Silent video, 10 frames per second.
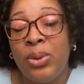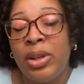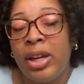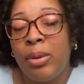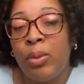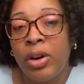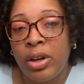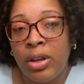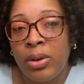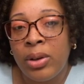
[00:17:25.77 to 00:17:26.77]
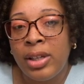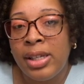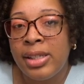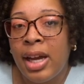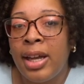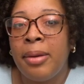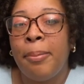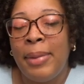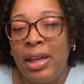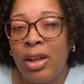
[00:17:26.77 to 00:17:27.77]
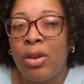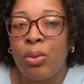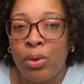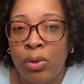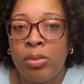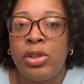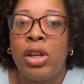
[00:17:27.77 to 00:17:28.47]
that I am working on is I am making room